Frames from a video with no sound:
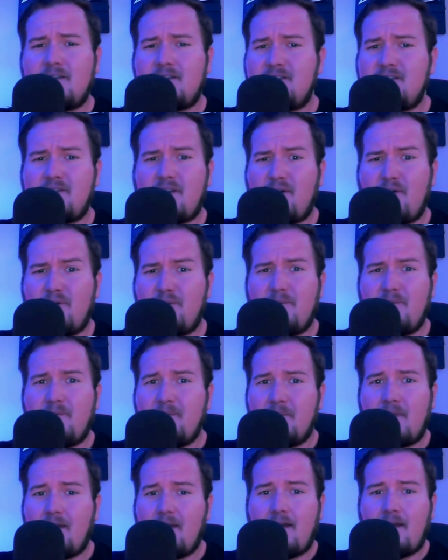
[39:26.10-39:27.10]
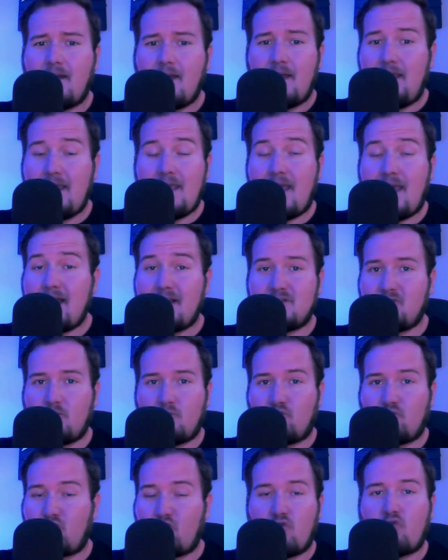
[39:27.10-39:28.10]
So he has
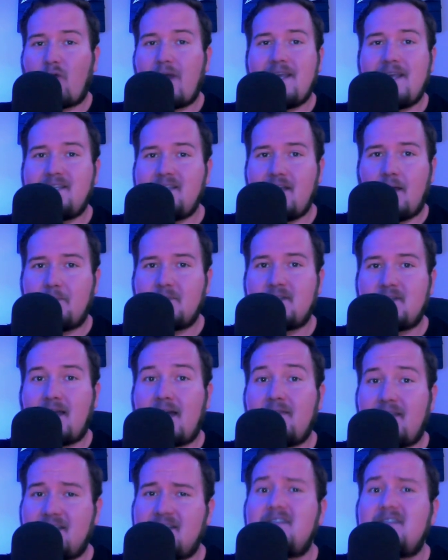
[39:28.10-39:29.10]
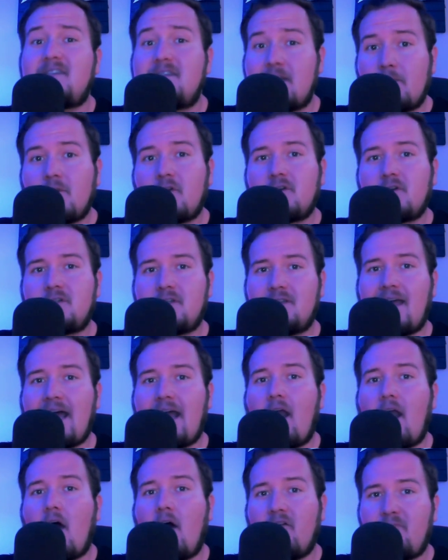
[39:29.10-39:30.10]
crazy upside that's similar to
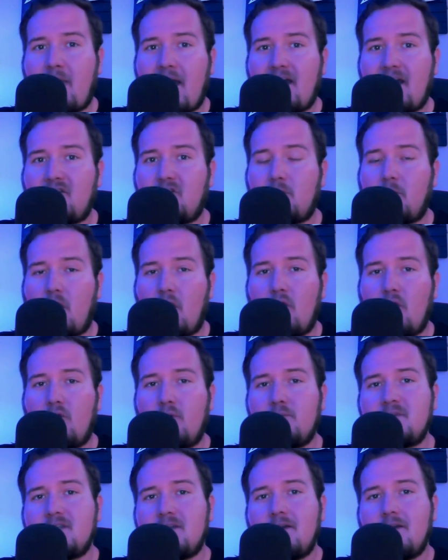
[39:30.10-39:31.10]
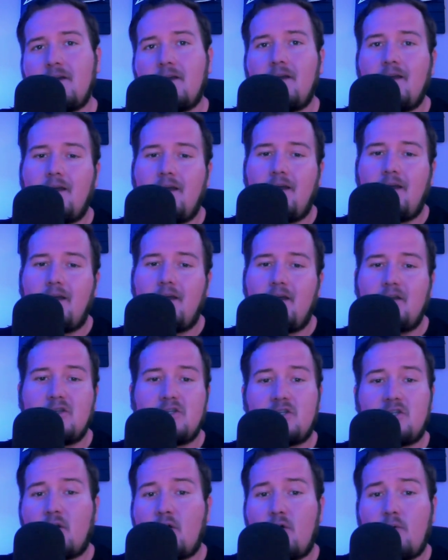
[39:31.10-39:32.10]
that of Patrick Mahomes.
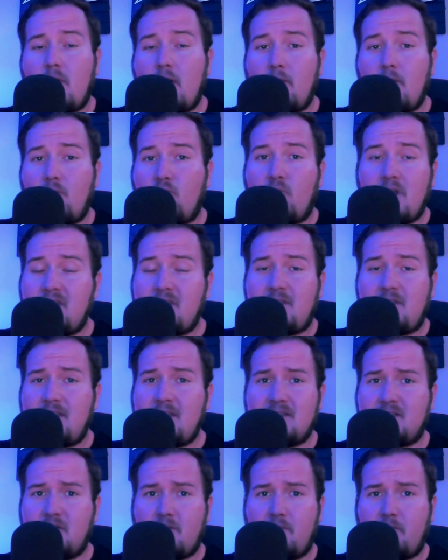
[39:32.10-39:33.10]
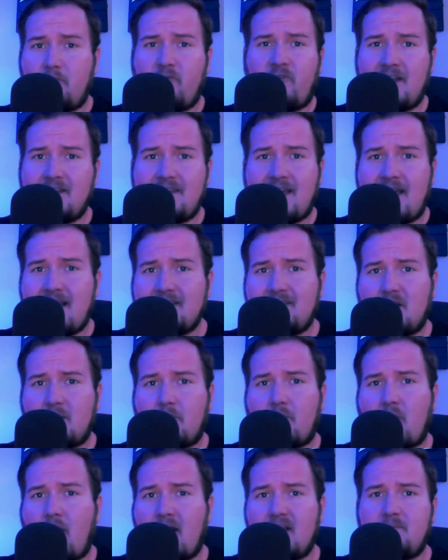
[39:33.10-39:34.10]
So with his fantastic
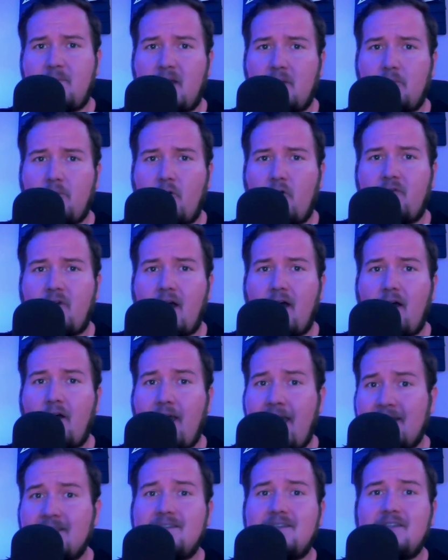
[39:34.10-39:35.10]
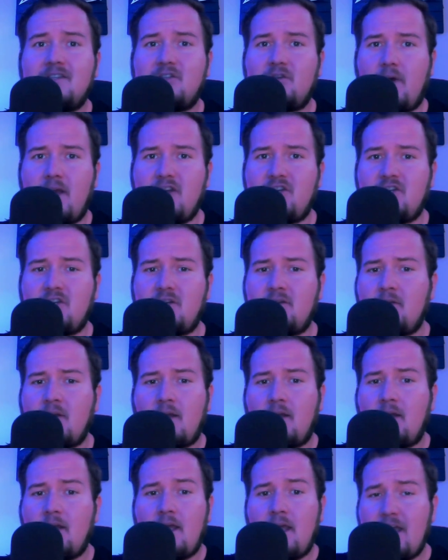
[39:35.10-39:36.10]
prospect profile and situation,
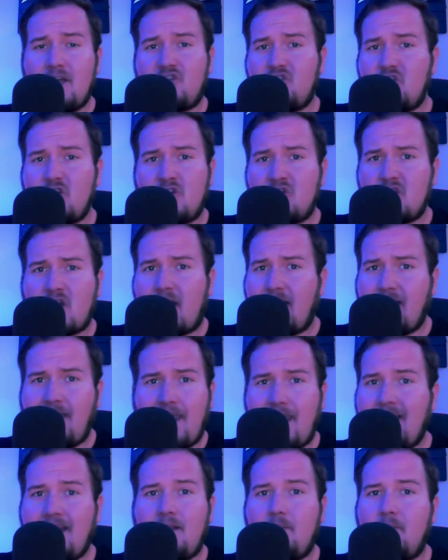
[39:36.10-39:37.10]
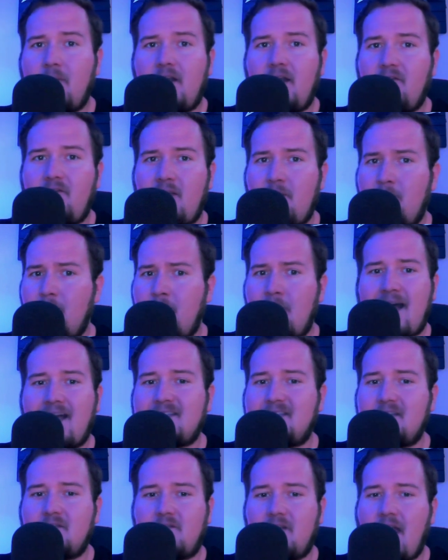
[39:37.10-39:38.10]
it shouldn't shock anybody if he
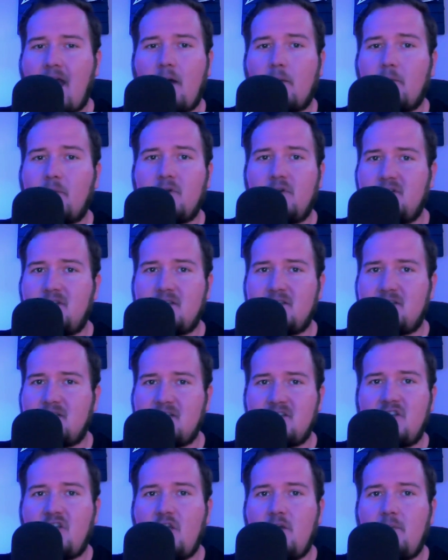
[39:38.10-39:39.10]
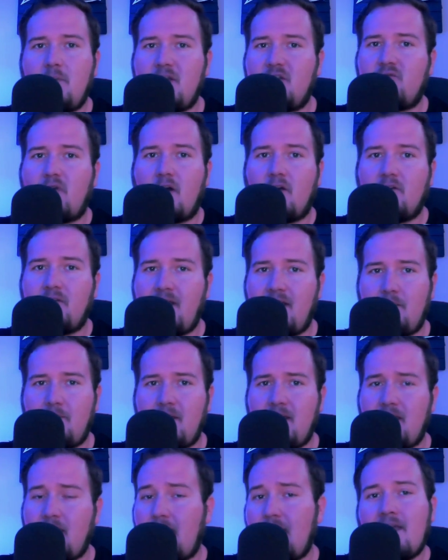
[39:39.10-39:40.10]
massively outproduces this QB12
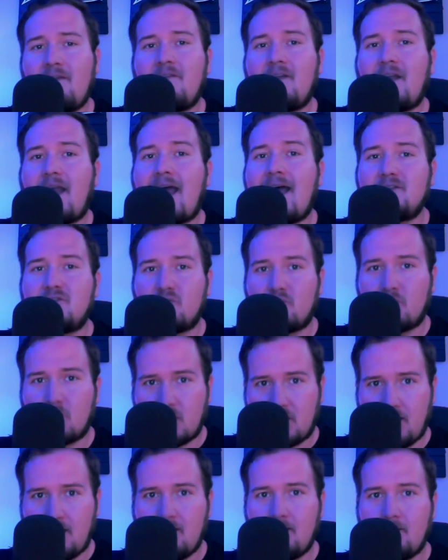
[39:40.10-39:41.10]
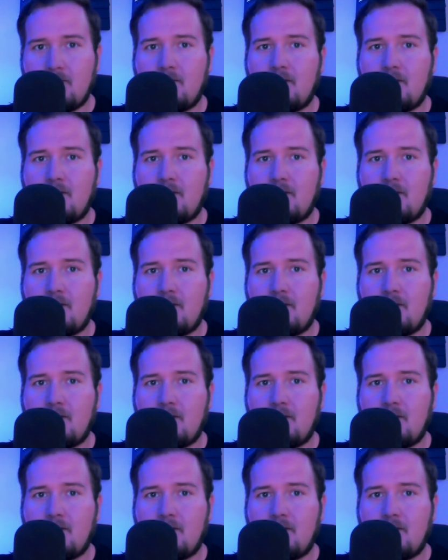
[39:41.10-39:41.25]
ADP, even as a rookie.